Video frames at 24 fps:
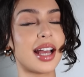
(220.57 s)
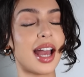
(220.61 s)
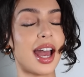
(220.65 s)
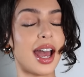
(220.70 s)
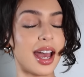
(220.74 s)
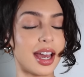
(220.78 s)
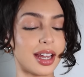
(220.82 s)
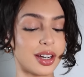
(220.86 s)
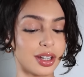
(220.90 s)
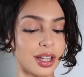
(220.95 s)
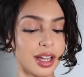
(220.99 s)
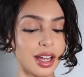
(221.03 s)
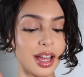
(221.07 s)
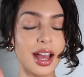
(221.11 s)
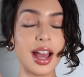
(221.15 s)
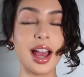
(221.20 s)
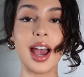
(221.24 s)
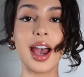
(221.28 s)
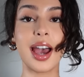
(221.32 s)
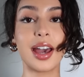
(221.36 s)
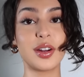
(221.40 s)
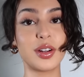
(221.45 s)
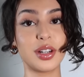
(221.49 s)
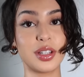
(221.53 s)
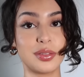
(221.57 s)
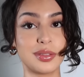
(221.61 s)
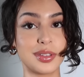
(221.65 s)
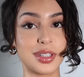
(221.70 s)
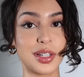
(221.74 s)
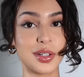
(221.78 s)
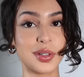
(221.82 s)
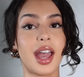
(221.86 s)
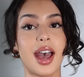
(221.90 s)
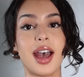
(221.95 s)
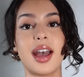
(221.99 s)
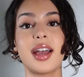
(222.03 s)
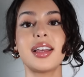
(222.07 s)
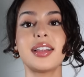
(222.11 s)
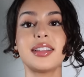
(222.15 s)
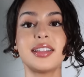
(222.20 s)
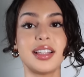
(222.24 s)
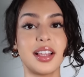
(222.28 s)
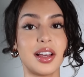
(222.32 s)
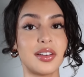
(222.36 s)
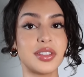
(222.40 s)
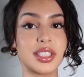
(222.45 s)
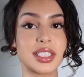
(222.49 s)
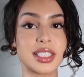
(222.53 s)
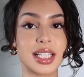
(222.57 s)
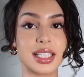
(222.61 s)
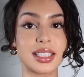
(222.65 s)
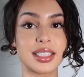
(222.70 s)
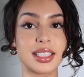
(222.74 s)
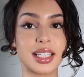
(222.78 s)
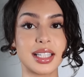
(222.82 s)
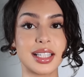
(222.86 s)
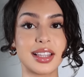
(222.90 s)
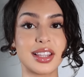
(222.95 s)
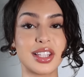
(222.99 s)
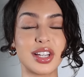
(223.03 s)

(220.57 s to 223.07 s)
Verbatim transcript: I, I don't even know. I love Edikted.